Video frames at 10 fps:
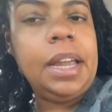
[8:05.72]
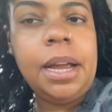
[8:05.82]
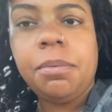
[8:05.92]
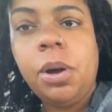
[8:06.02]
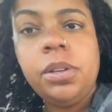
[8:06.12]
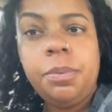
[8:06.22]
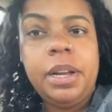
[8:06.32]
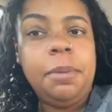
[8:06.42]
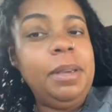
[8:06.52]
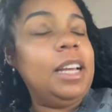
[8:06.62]
and rolling with
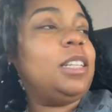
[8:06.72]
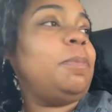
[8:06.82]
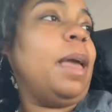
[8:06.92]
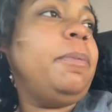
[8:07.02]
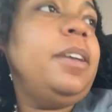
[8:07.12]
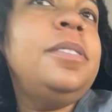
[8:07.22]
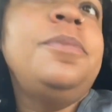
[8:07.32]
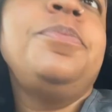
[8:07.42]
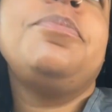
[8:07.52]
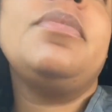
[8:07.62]
it, because baby,
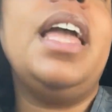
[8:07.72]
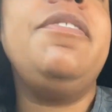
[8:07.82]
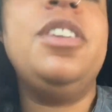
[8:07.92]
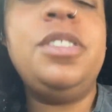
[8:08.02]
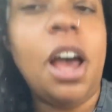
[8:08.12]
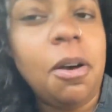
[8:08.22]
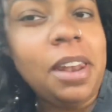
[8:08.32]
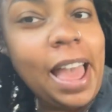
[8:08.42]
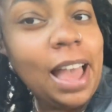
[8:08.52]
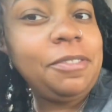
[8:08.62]
if you don't
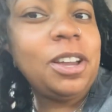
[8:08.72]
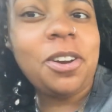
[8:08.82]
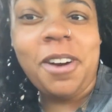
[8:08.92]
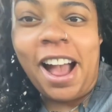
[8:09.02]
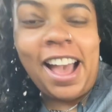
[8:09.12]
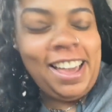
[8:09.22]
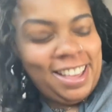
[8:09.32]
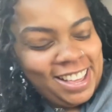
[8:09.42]
laugh, you'll cry.